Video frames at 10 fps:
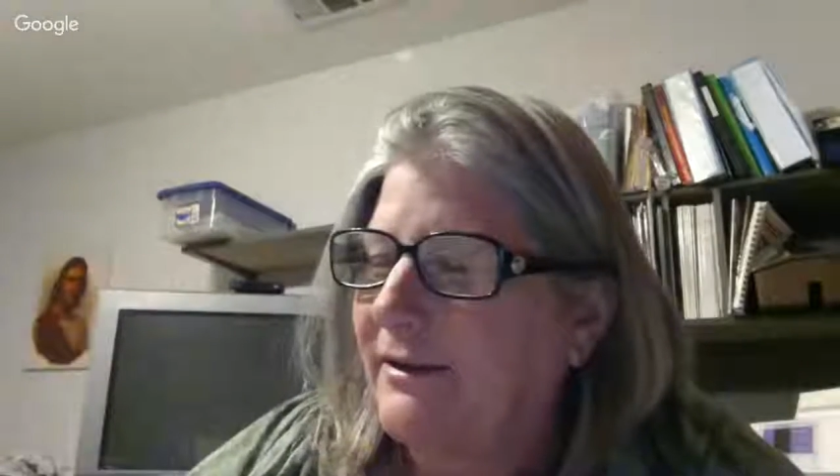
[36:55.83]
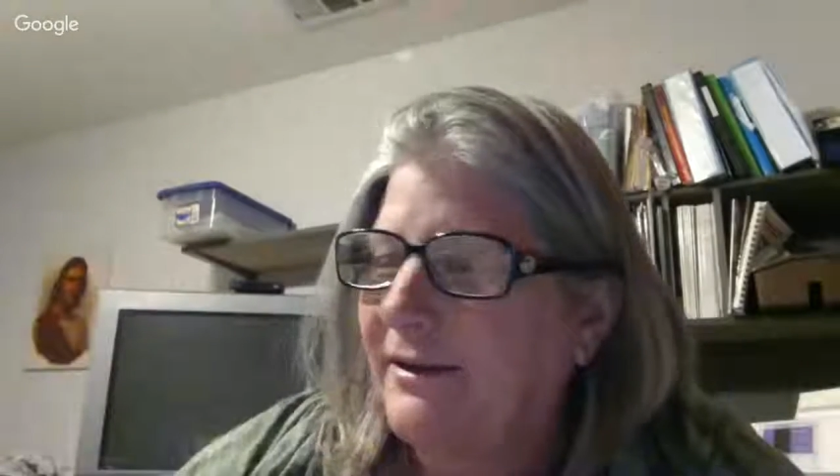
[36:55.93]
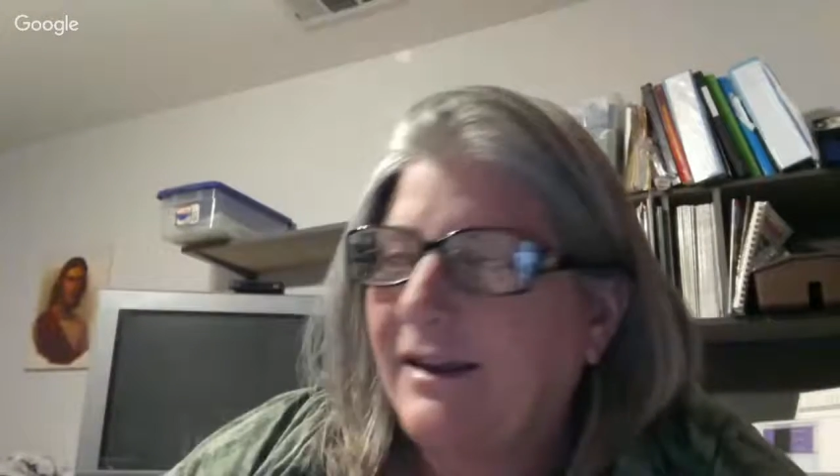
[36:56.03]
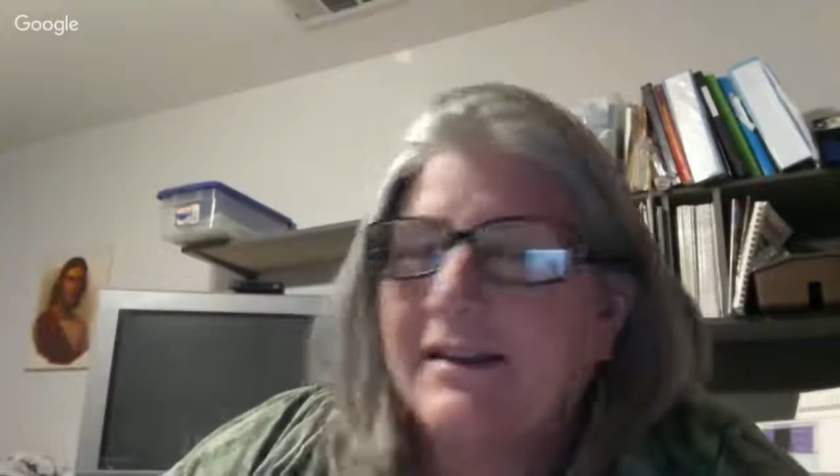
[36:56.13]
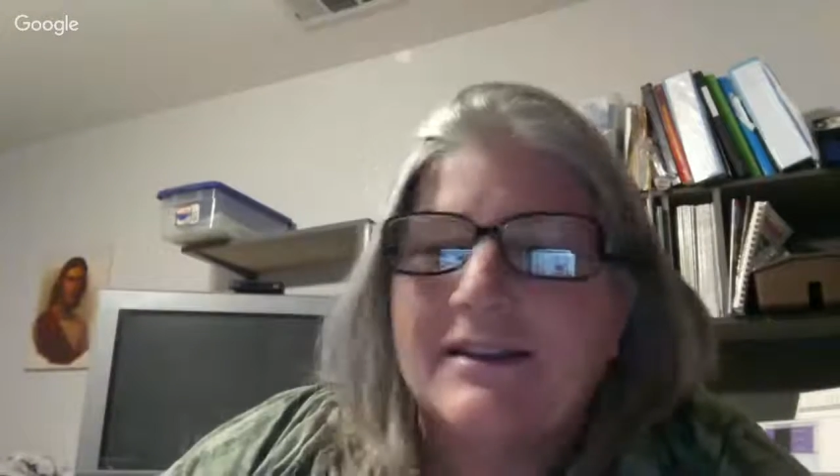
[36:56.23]

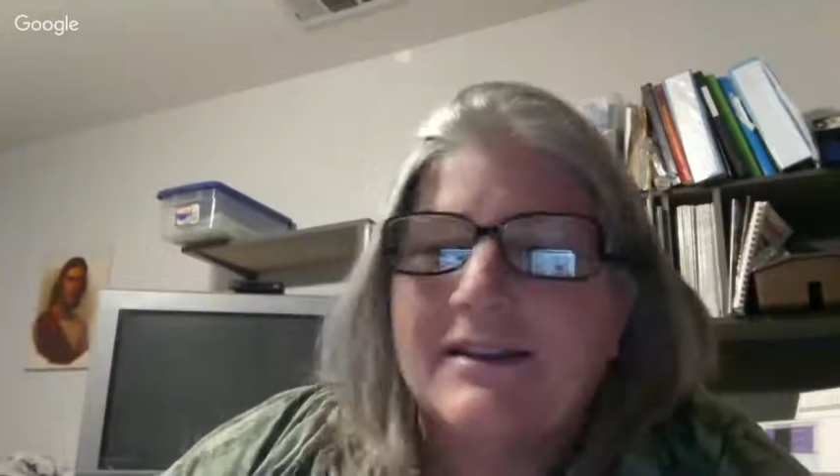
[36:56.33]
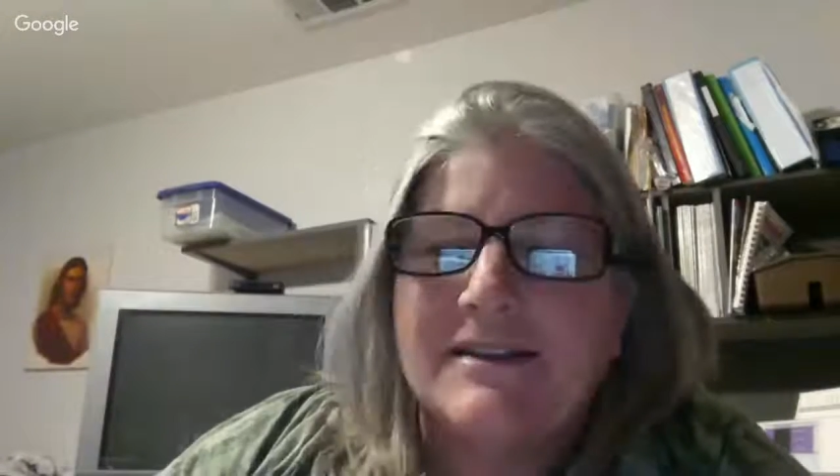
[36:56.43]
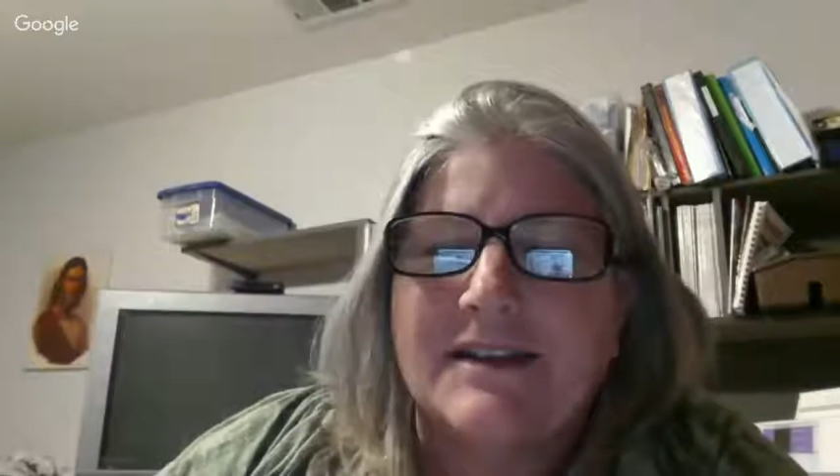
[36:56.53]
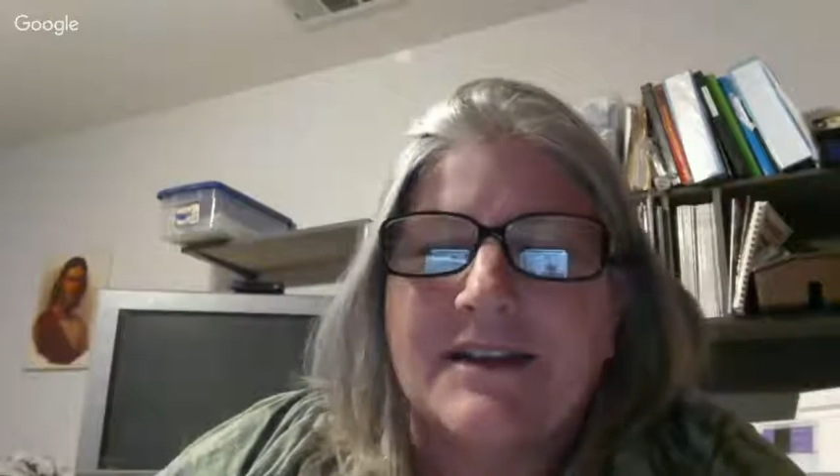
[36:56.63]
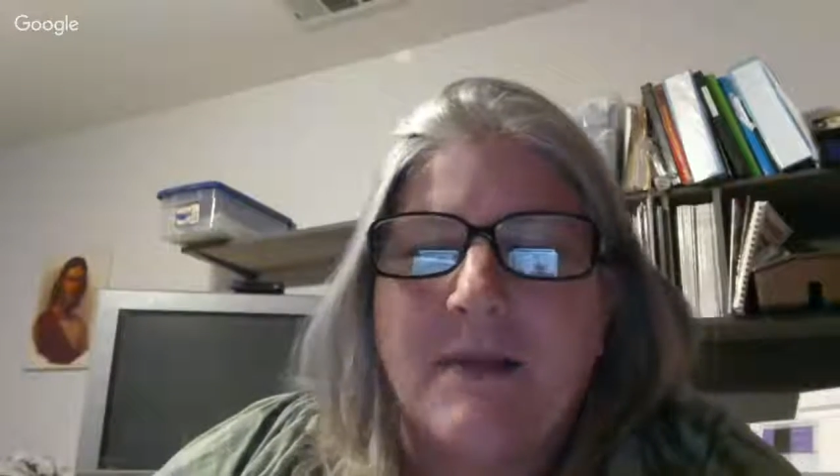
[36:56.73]
Since I
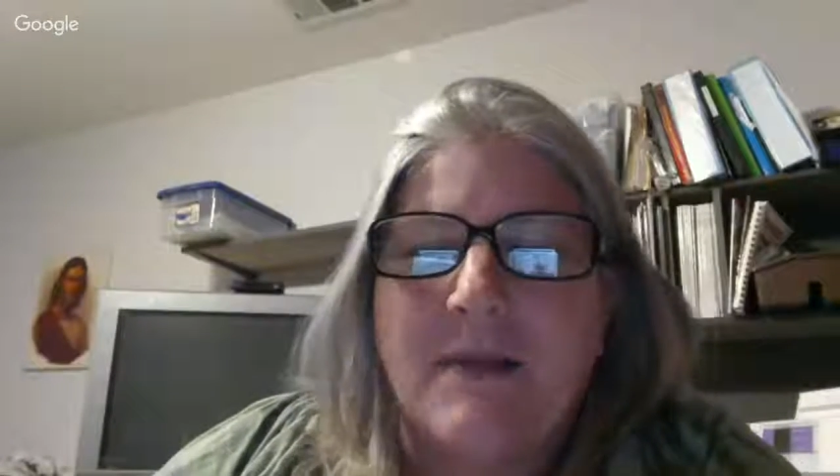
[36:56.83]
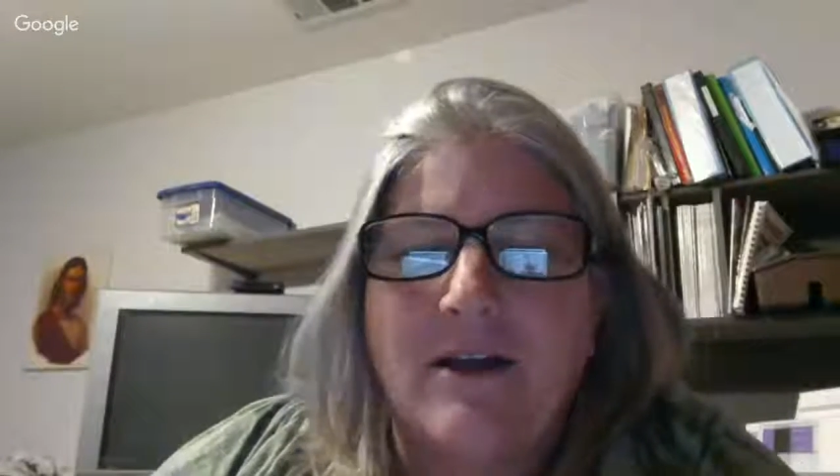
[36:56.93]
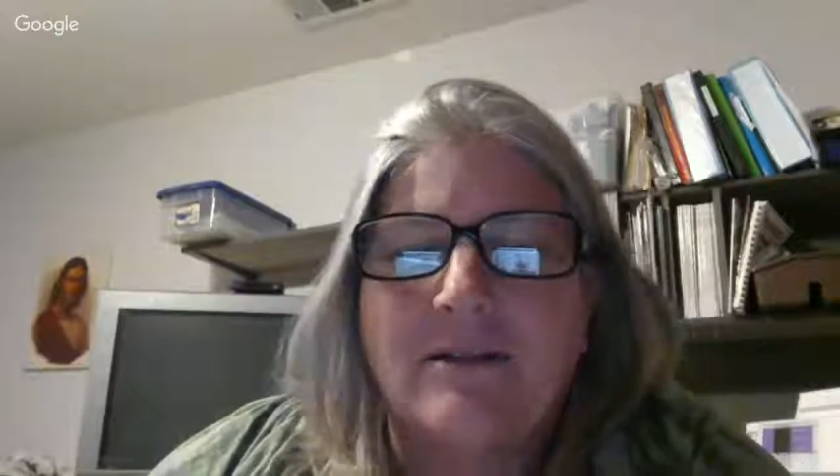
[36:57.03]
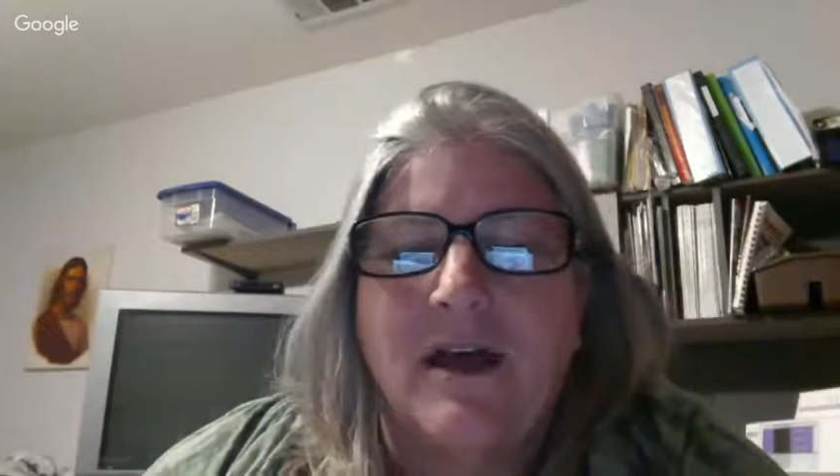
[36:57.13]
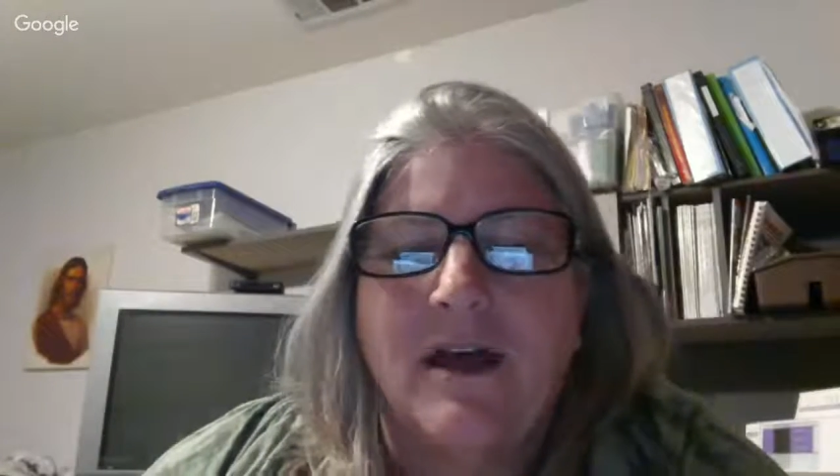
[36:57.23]
somehow
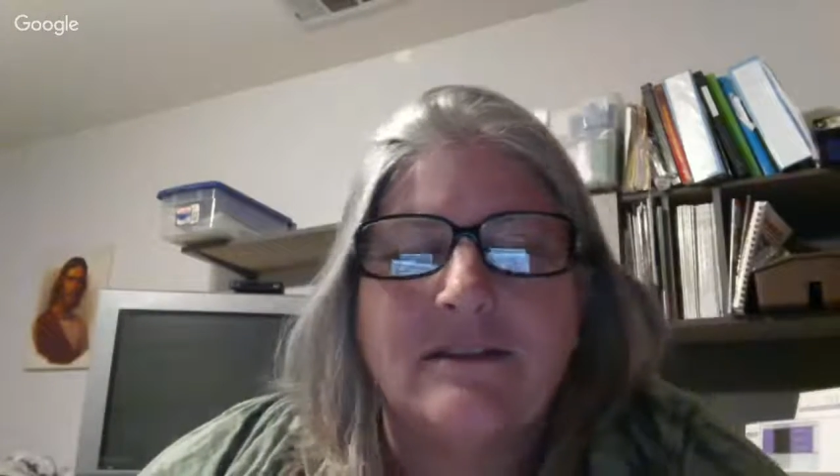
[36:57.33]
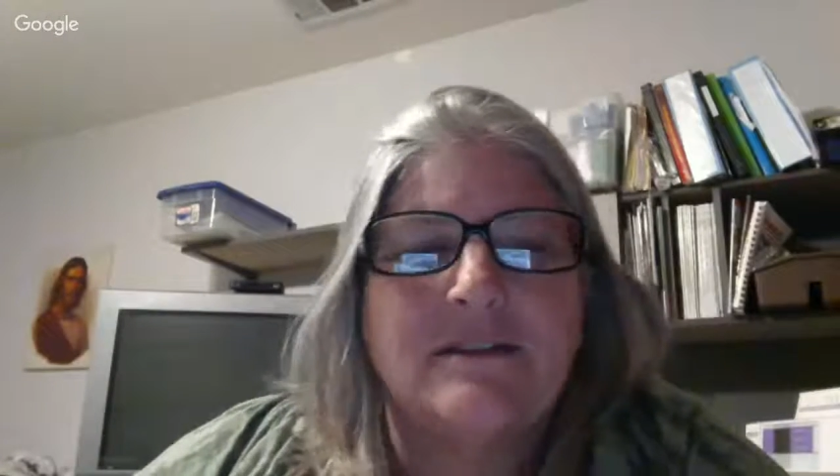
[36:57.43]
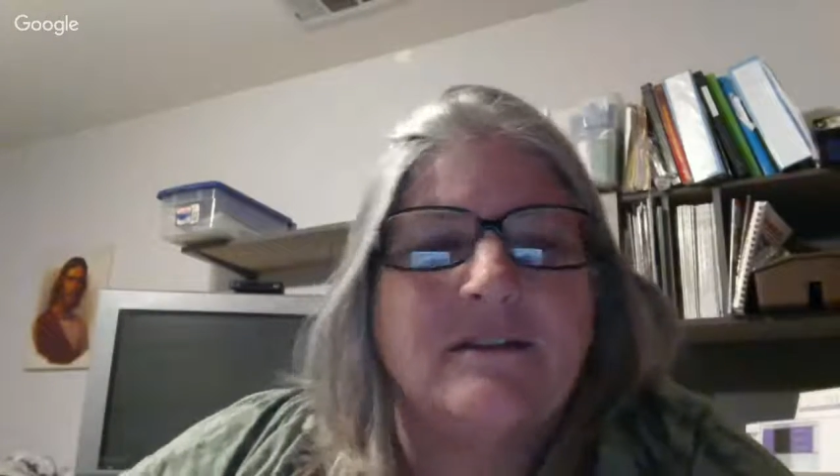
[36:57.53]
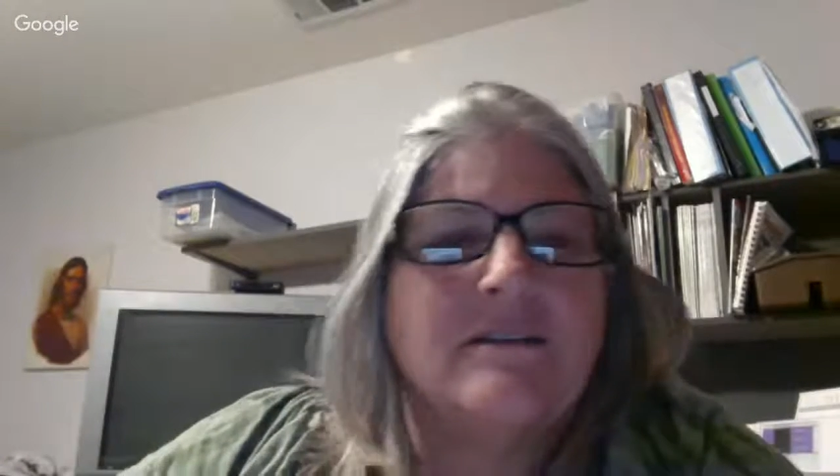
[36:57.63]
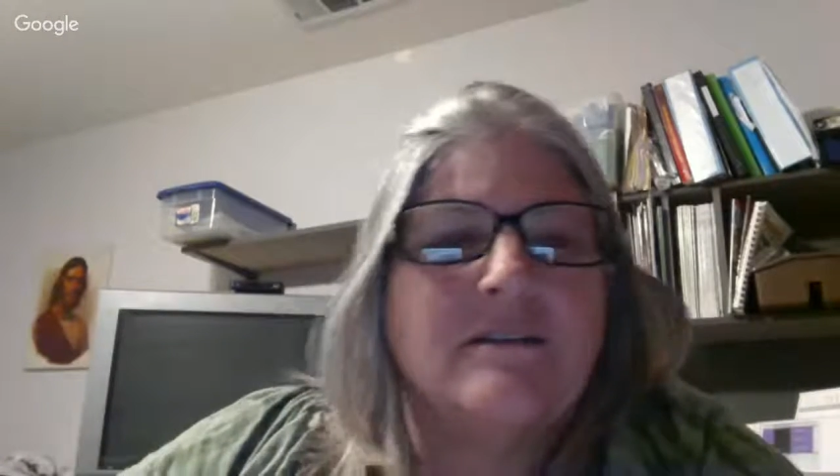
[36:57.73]

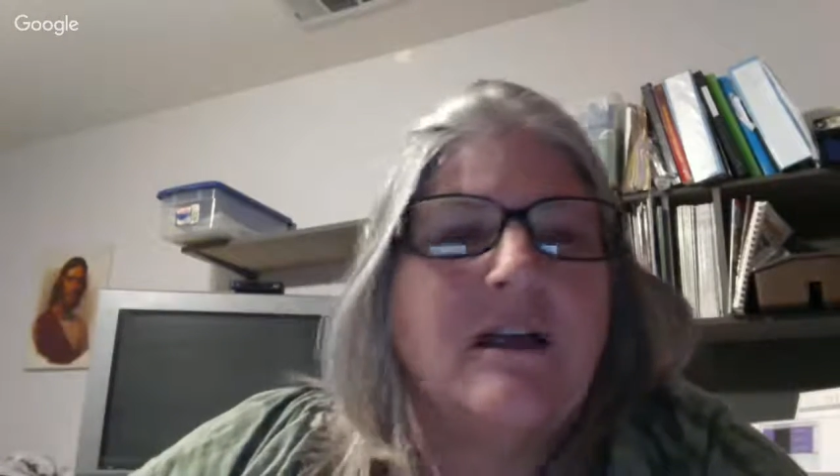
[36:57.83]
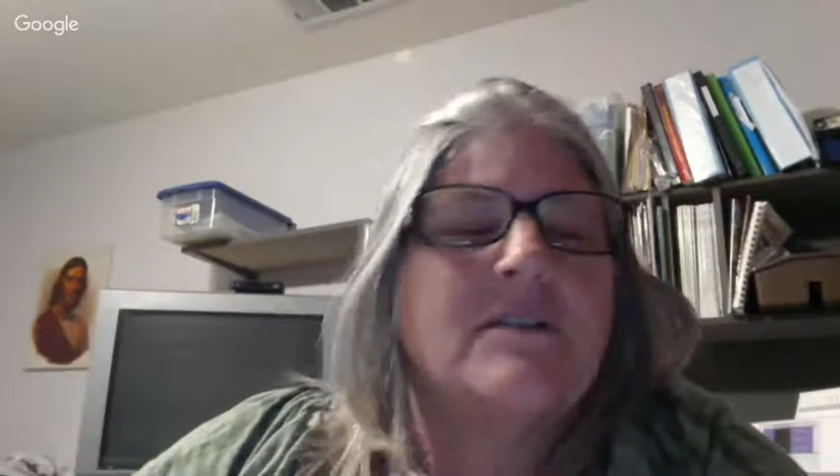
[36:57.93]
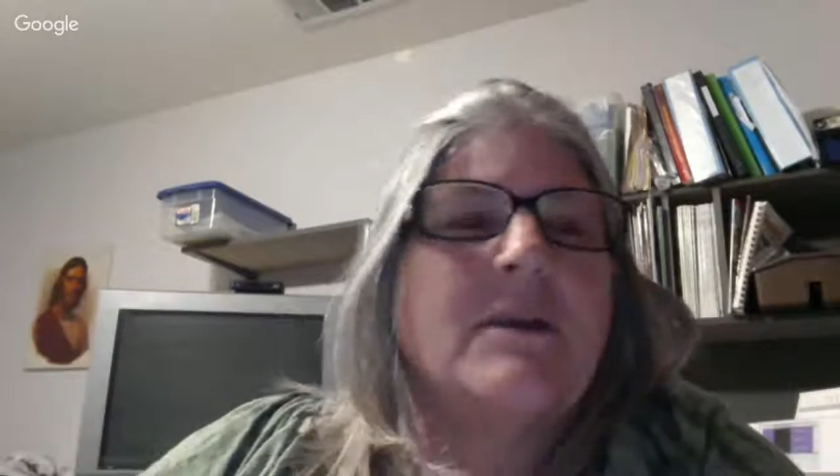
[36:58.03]
logged